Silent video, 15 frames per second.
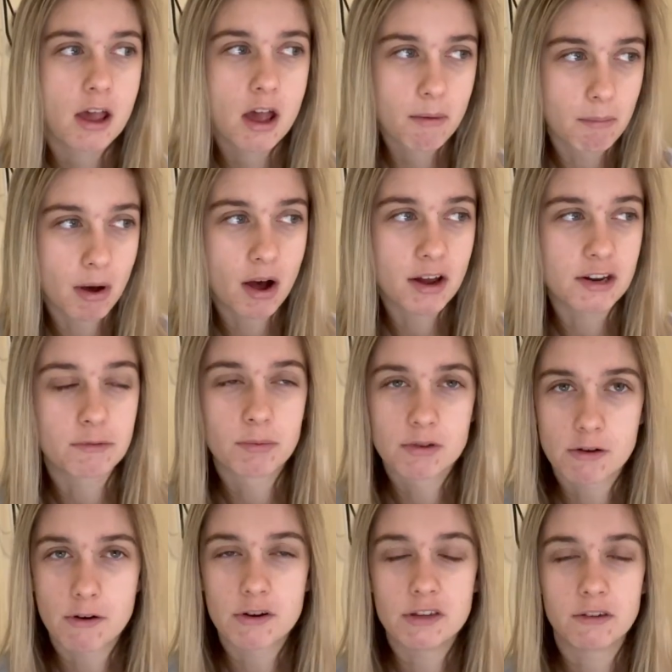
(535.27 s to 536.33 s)
Martinez was
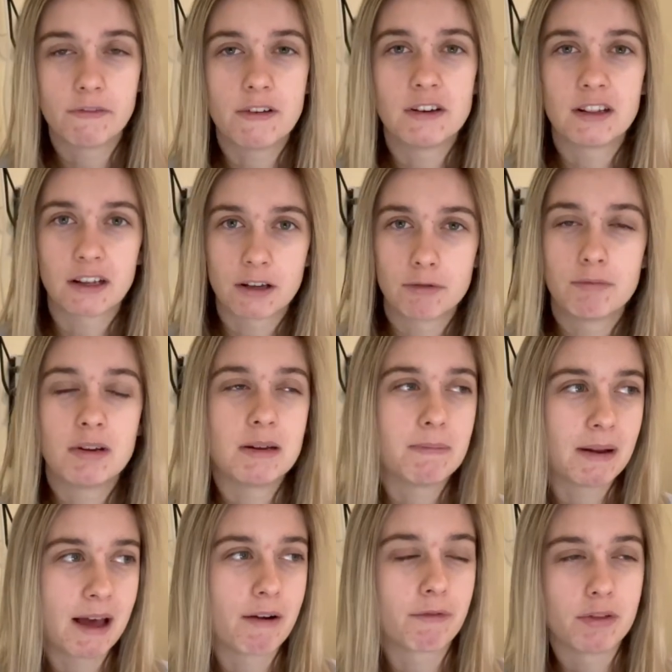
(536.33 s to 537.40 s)
our only defender that could really
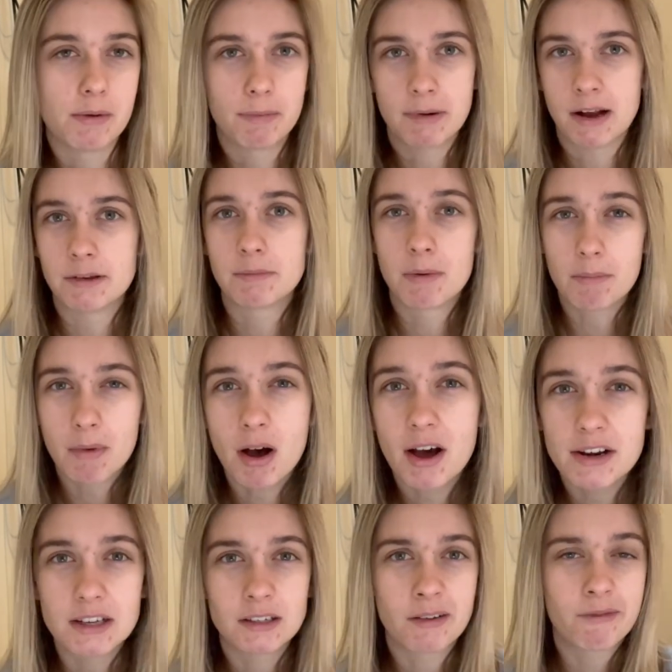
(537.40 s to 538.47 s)
play out from the press, but
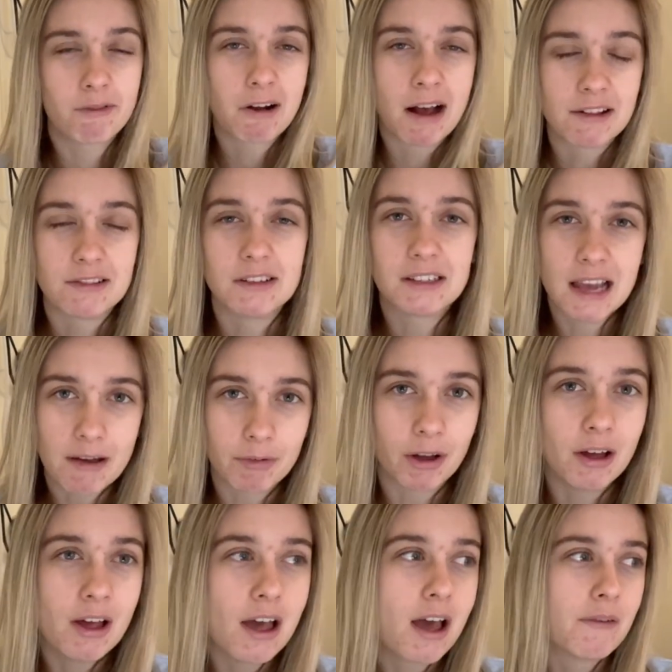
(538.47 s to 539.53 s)
Martinez and Varane together,
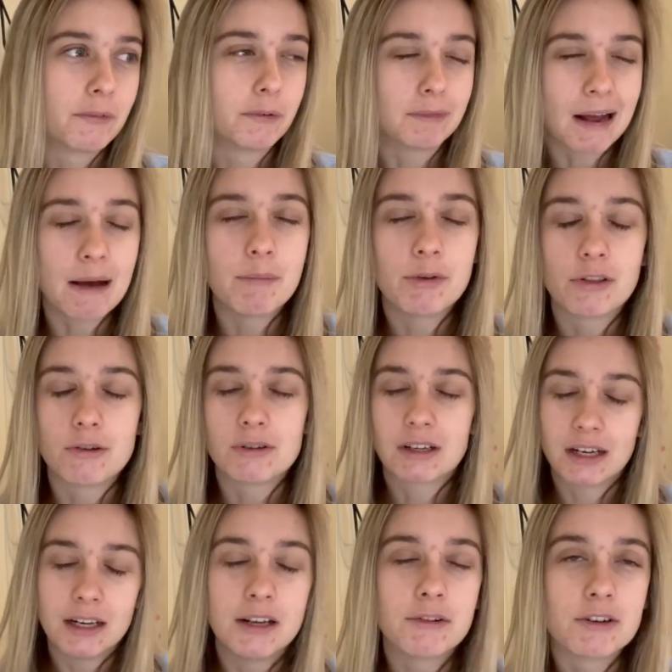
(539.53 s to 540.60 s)
Varane with those
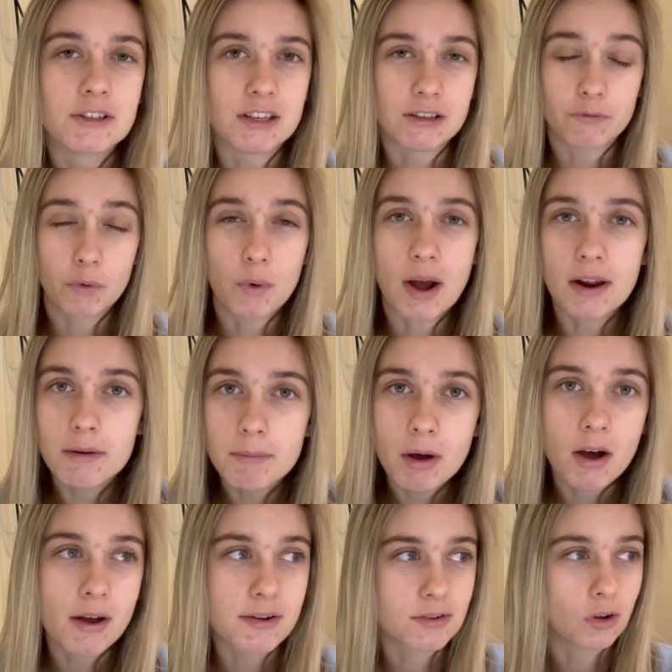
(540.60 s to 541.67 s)
clearances. Varane and
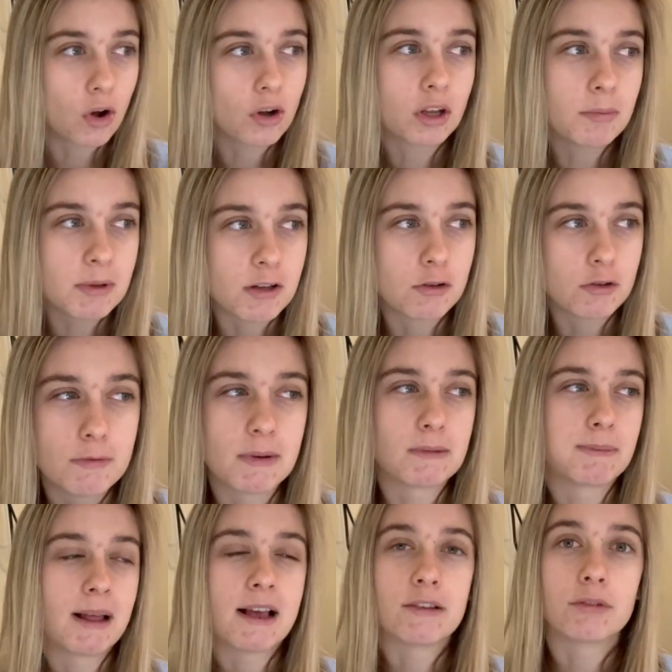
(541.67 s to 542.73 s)
Martinez arguably the best
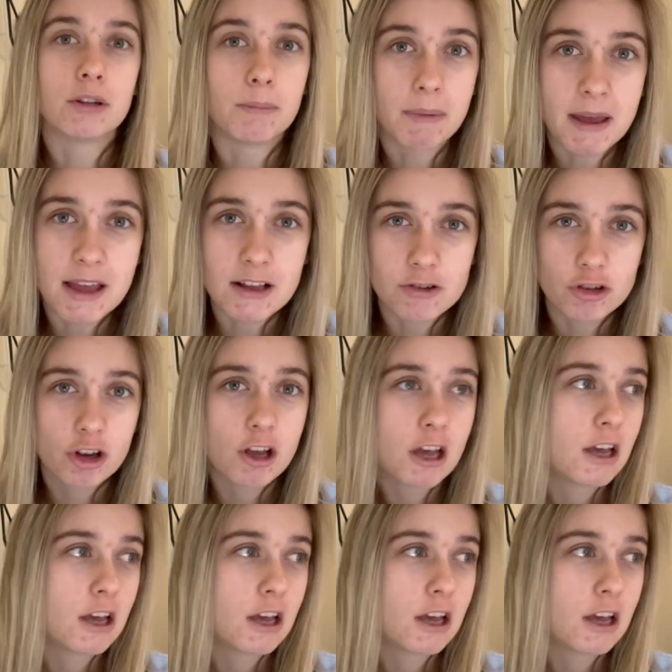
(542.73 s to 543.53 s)
players on the pitch.